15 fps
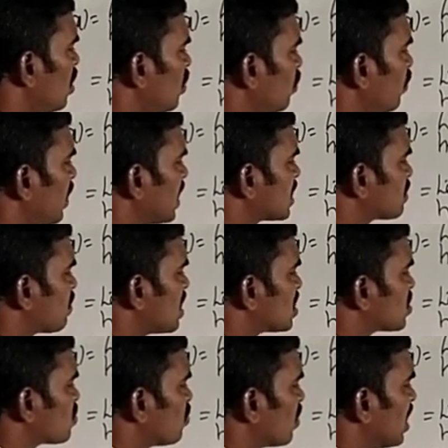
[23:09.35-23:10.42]
2x plus
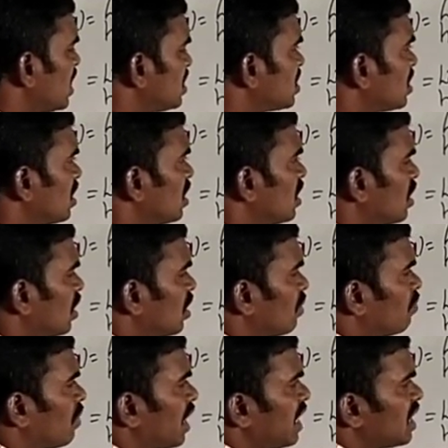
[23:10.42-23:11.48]
2h
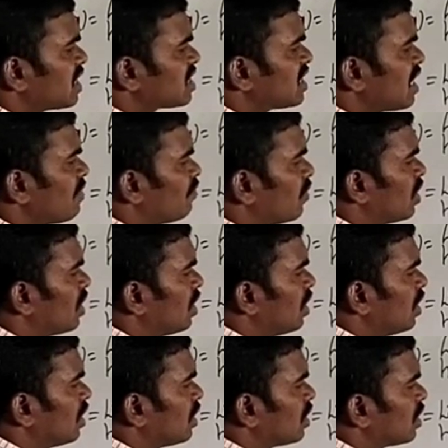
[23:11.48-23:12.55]
minus same
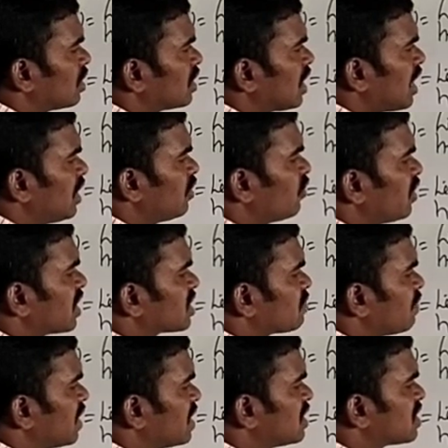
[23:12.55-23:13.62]
tan 2x
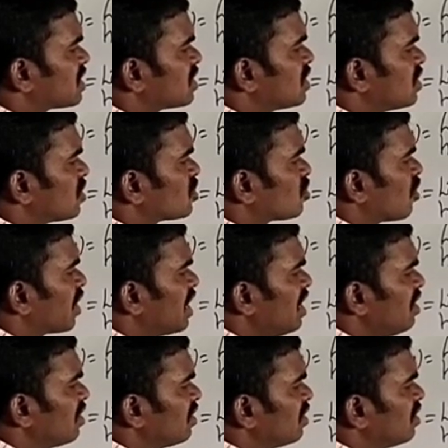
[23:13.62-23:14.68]
means, sorry,